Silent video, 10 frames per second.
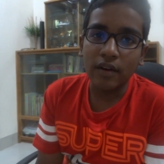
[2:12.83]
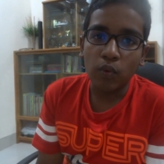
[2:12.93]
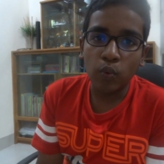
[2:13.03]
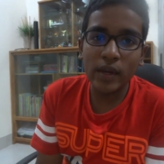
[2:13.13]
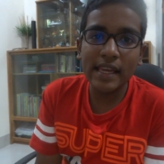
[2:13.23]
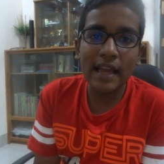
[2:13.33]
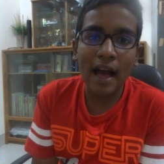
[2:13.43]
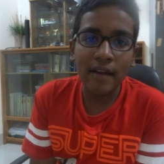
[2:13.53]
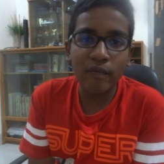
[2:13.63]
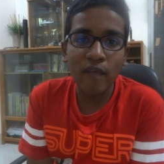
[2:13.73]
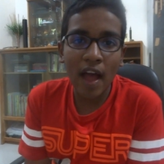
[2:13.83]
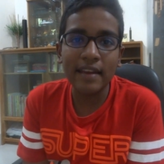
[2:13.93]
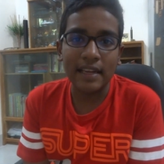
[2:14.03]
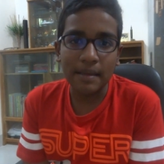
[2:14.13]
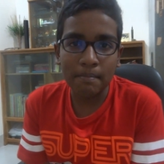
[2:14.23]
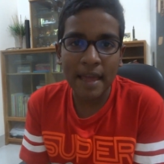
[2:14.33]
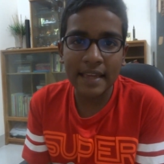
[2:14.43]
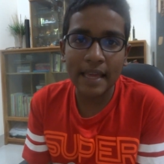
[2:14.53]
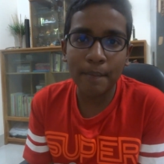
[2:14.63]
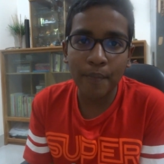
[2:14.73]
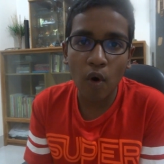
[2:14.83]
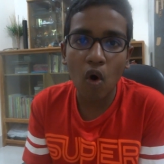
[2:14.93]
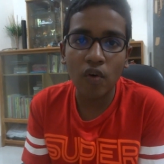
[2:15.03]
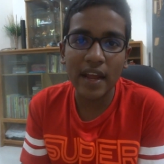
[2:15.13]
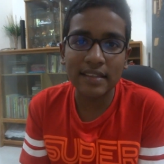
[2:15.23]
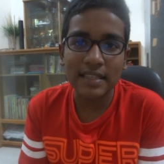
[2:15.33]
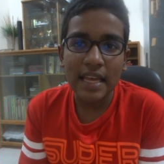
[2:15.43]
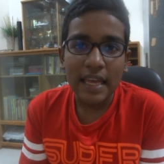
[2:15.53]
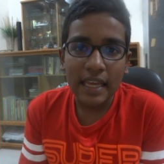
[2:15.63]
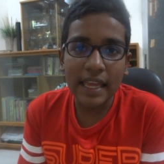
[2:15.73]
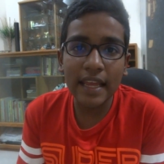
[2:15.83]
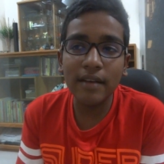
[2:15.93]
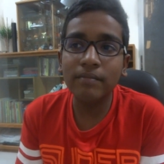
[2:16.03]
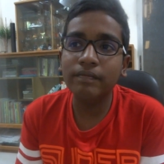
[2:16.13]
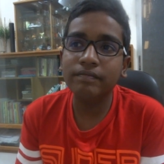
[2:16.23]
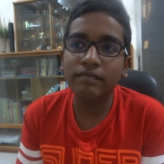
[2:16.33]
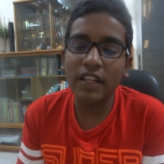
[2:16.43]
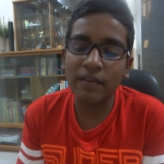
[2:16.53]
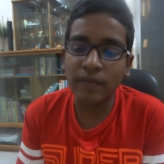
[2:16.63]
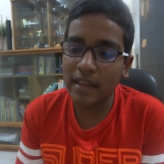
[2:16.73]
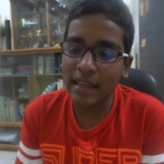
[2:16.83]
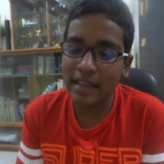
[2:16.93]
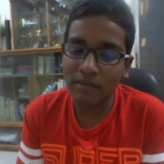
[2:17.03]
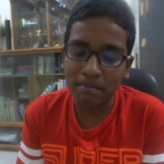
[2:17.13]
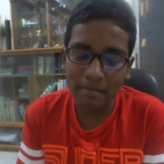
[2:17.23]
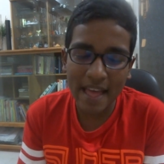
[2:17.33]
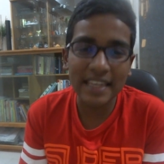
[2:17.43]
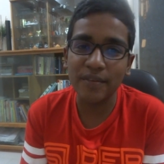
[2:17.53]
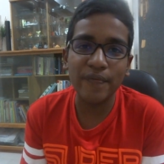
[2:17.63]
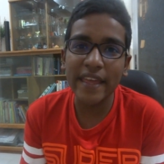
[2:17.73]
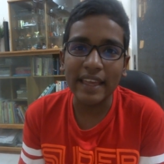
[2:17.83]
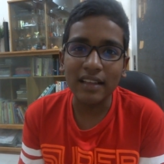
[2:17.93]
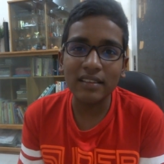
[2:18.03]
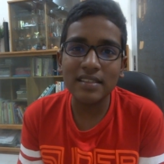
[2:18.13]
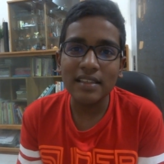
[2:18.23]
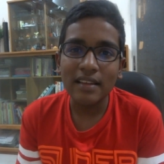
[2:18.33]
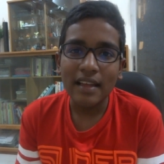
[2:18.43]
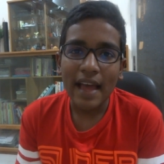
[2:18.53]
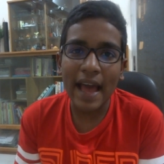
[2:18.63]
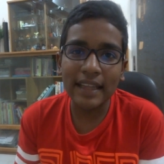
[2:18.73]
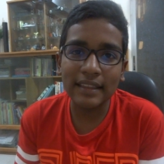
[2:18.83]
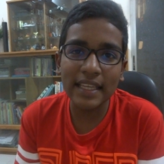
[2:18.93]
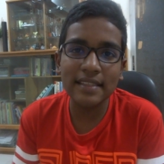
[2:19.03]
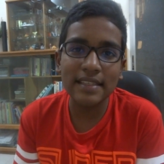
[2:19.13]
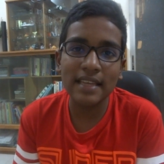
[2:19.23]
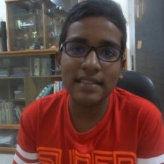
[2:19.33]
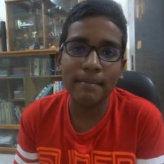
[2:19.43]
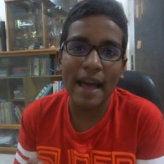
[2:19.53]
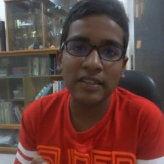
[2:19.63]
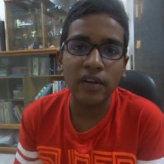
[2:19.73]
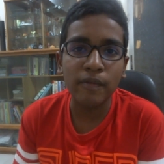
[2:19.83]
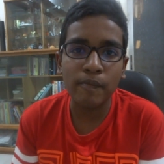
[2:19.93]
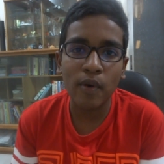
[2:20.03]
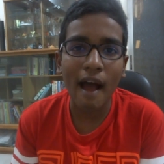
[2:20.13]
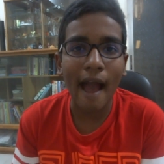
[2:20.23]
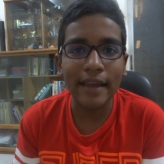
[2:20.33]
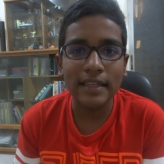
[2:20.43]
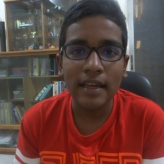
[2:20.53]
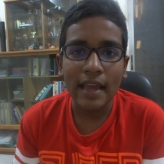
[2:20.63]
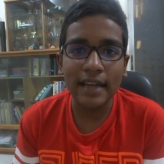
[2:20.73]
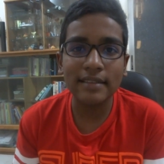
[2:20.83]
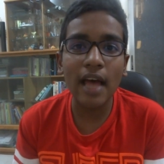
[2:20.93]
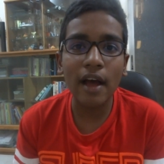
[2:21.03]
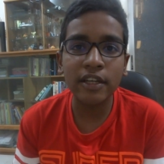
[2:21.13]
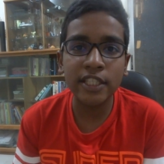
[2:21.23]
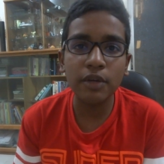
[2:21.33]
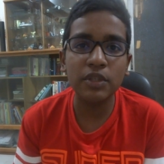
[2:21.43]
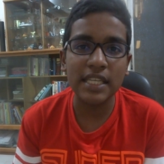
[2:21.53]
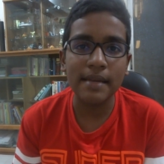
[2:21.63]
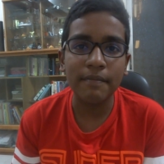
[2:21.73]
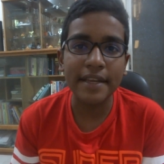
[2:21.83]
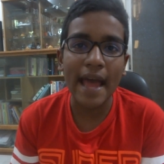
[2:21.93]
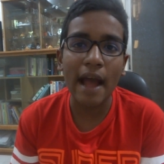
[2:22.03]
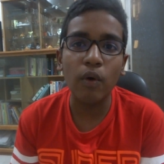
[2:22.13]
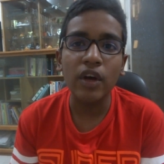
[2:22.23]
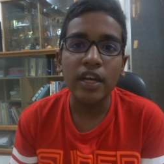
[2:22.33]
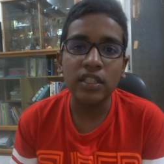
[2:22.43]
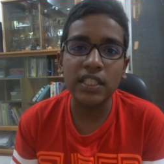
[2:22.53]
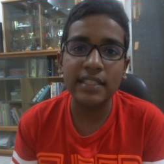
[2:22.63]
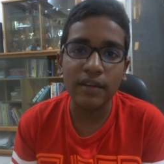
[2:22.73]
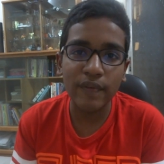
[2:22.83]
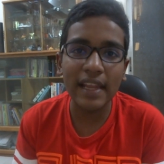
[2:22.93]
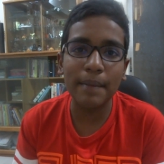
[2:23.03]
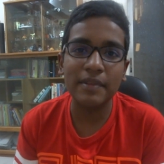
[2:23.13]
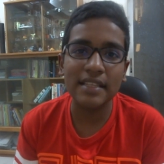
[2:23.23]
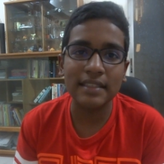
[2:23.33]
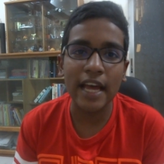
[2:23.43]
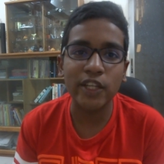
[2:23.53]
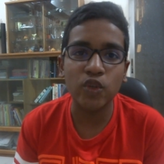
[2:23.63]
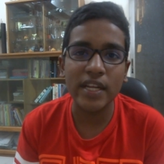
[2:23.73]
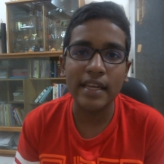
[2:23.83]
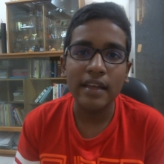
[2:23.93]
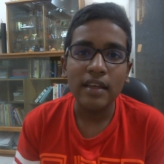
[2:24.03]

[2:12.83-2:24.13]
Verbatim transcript: we are finally making progress in in many fields and this is a matter of pride. It is our duty now to develop this country